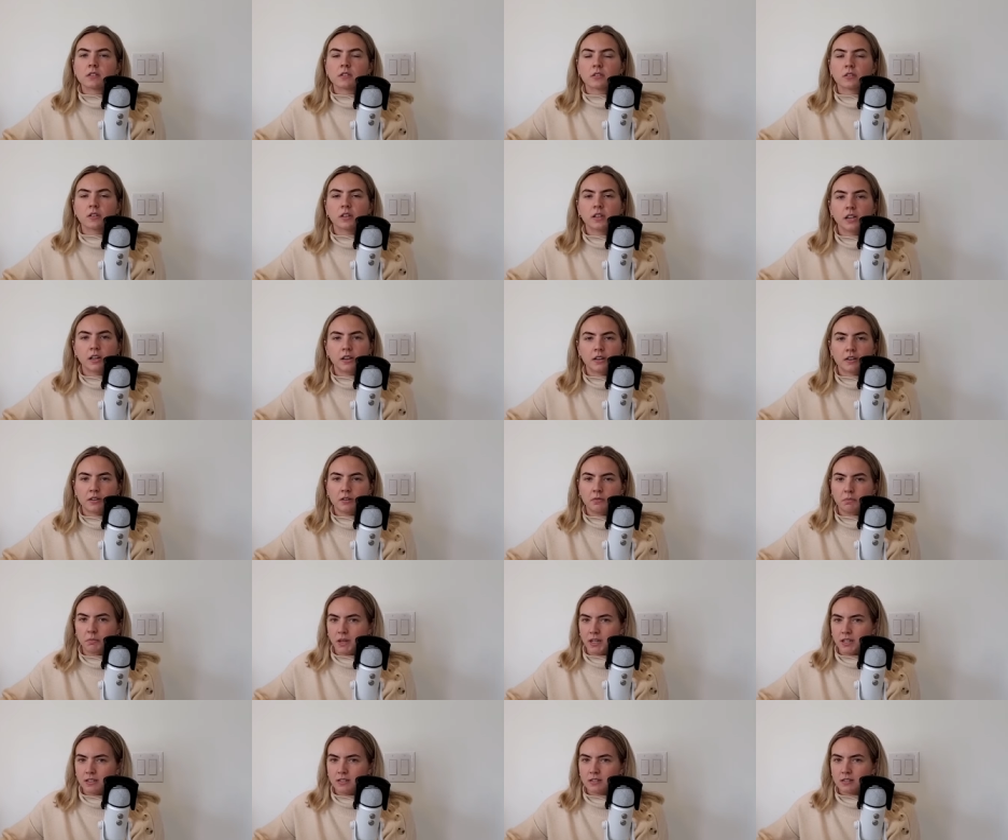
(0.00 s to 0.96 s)
early on in
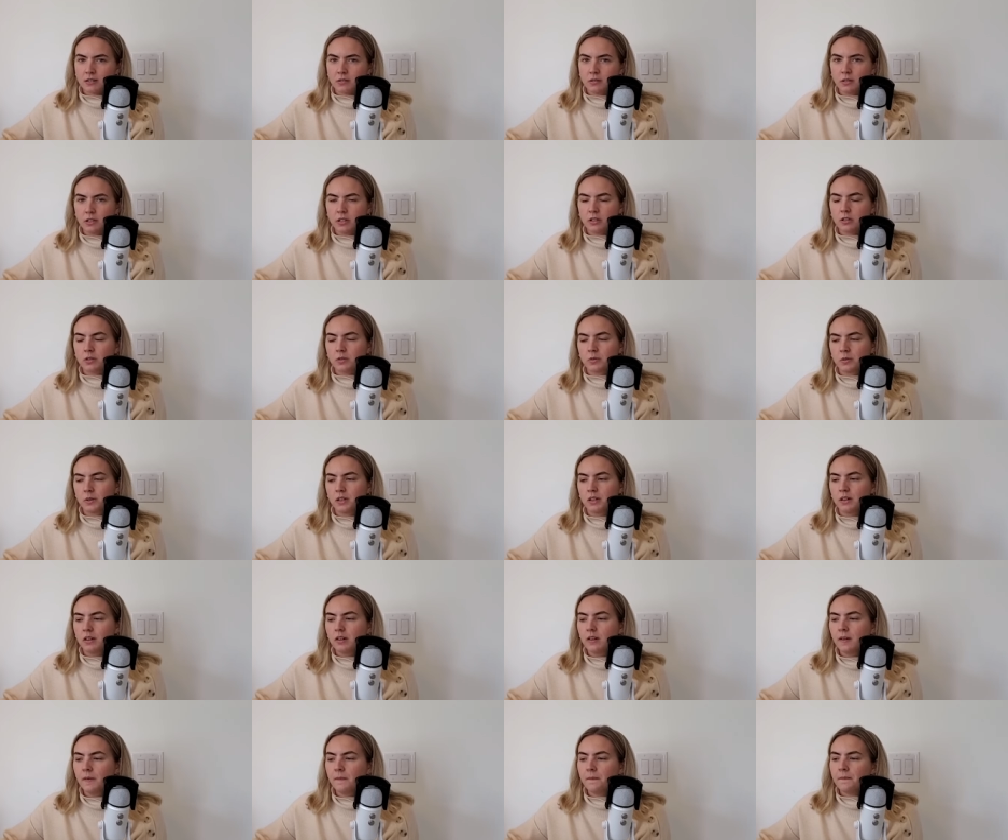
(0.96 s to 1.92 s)
my sewing
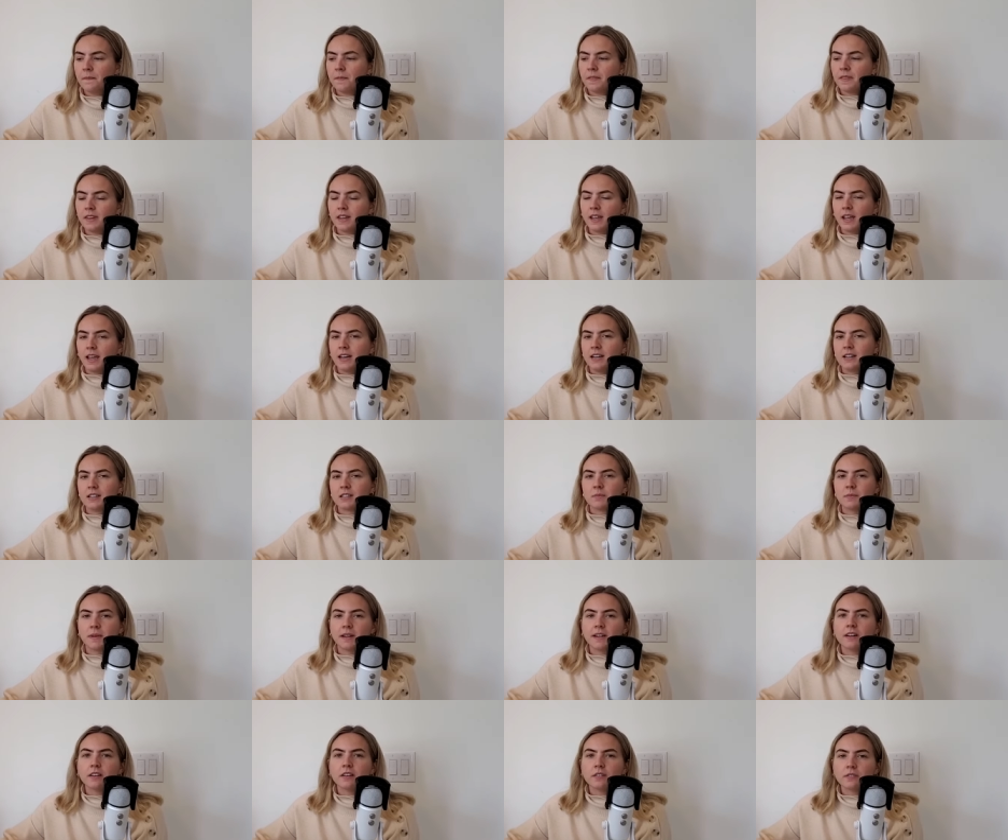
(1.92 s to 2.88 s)
career. And it's
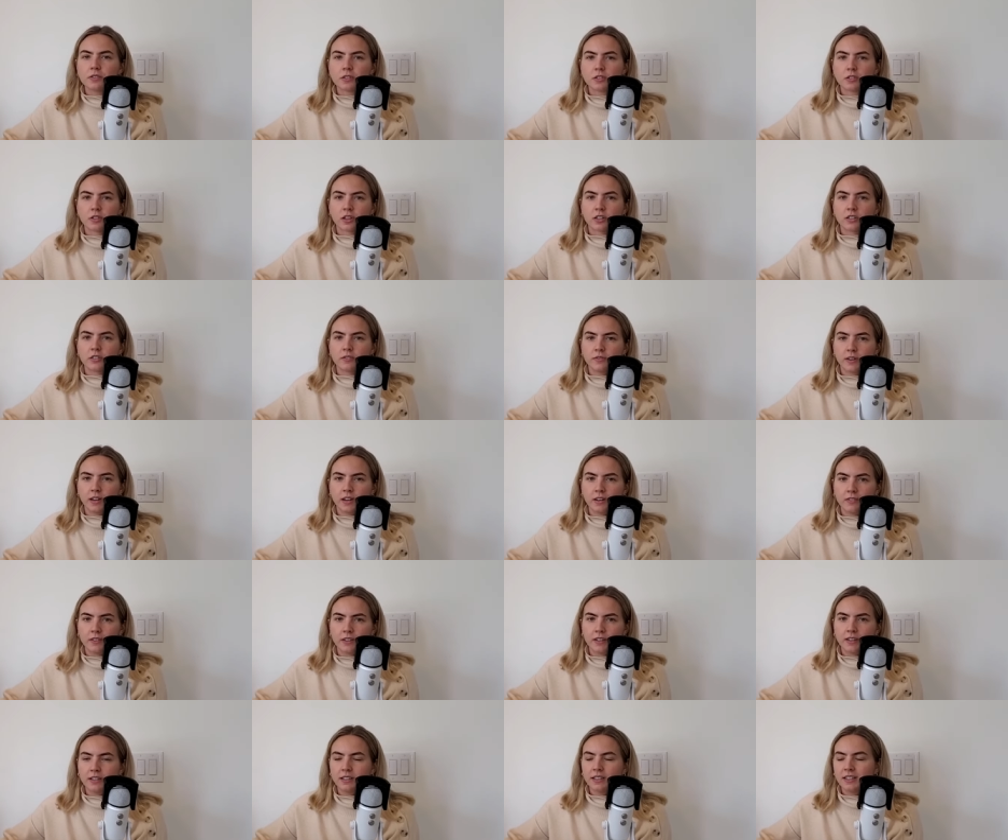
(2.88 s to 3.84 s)
made out of stretch
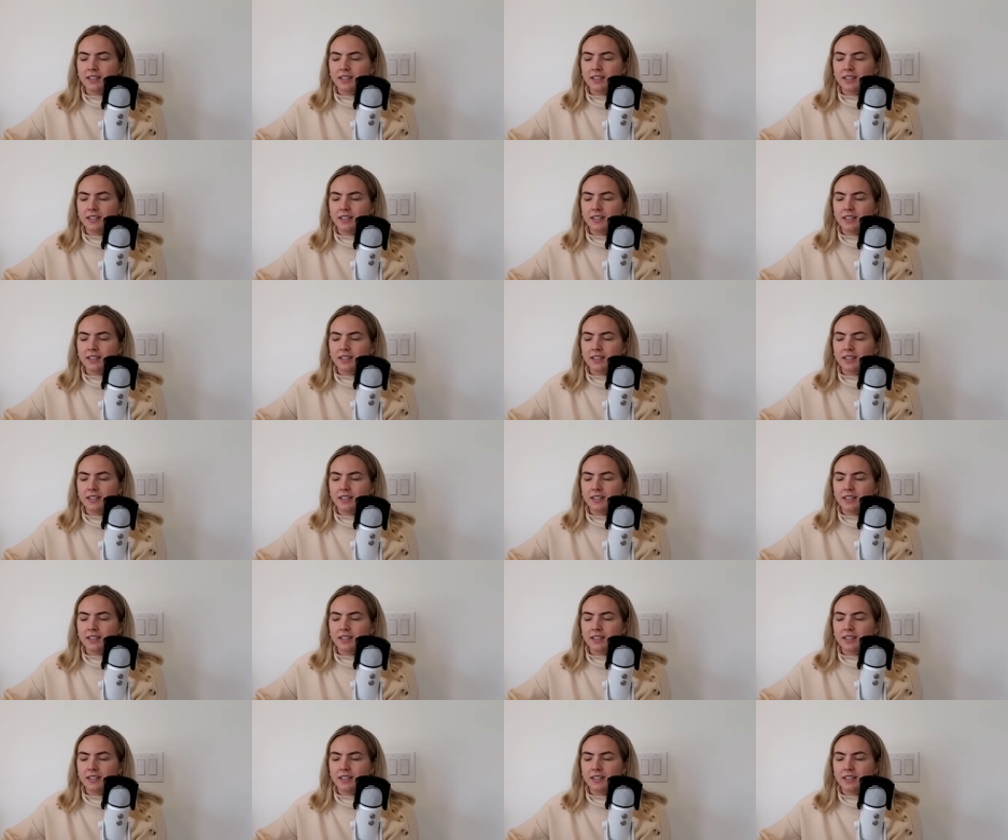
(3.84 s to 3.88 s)
velvet.